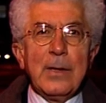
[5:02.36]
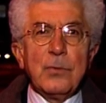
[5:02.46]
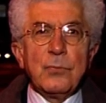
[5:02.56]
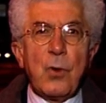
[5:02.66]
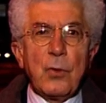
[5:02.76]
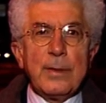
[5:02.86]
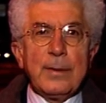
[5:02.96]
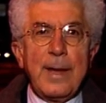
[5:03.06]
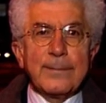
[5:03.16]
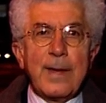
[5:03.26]
rock,
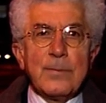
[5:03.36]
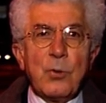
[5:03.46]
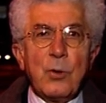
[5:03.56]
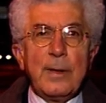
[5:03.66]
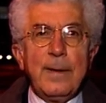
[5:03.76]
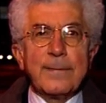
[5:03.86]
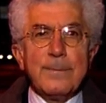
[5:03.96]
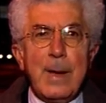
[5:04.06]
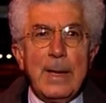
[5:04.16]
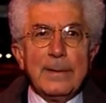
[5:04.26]
Qassam rockets a
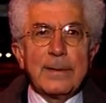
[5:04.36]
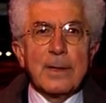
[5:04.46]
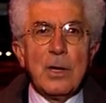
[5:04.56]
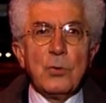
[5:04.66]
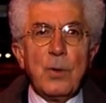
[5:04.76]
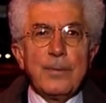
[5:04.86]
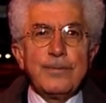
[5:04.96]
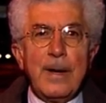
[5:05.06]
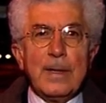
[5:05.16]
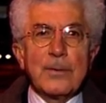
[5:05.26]
month were
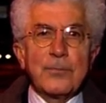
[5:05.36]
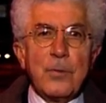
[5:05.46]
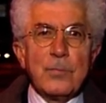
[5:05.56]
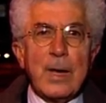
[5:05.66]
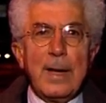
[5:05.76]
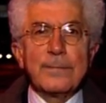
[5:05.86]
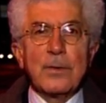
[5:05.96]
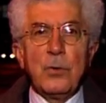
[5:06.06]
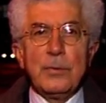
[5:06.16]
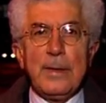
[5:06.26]
fired from Gaza
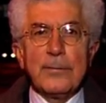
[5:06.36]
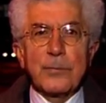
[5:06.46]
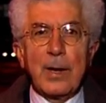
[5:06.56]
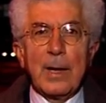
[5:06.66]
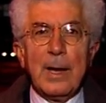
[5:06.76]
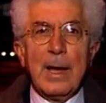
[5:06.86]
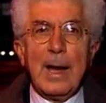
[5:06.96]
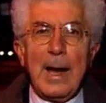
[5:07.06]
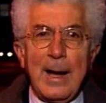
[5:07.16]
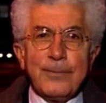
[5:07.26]
on Israel.
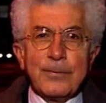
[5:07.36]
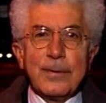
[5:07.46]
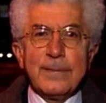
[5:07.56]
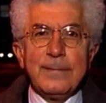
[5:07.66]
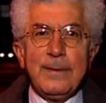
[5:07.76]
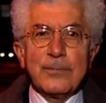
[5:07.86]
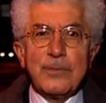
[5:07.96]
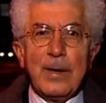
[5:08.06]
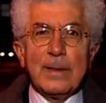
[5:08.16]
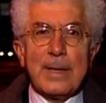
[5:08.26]
After the
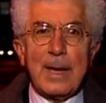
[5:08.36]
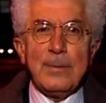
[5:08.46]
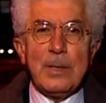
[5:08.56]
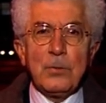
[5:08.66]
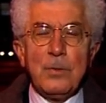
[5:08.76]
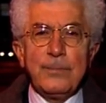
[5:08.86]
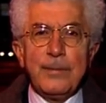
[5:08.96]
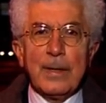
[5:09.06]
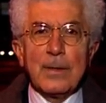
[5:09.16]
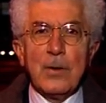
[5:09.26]
ceasefire came into
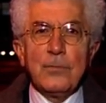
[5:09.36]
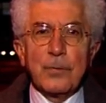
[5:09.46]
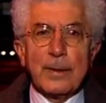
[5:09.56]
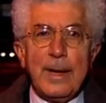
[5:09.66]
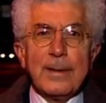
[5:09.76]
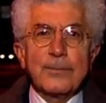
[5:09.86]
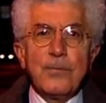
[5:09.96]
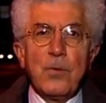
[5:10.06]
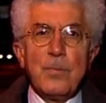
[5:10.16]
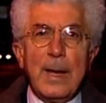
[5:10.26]
effect, for the next
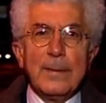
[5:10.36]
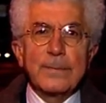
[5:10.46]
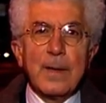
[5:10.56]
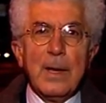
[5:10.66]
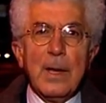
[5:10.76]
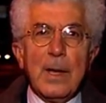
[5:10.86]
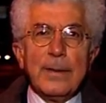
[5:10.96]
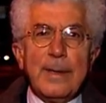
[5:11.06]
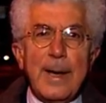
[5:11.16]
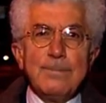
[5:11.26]
four months,
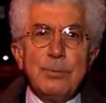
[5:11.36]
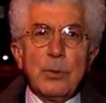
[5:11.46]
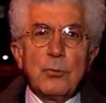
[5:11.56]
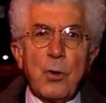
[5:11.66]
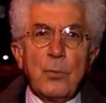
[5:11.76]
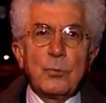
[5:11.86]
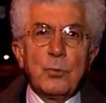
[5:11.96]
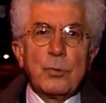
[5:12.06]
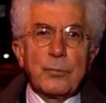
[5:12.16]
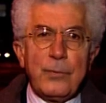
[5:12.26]
the number dropped to
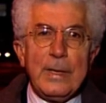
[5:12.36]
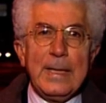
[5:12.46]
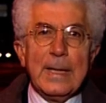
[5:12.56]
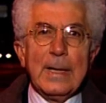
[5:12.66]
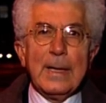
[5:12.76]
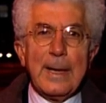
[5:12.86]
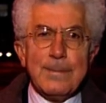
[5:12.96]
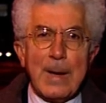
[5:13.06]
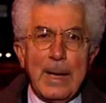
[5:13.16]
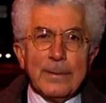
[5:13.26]
three a
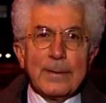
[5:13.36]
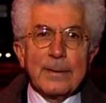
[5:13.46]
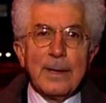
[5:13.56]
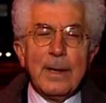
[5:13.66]
month.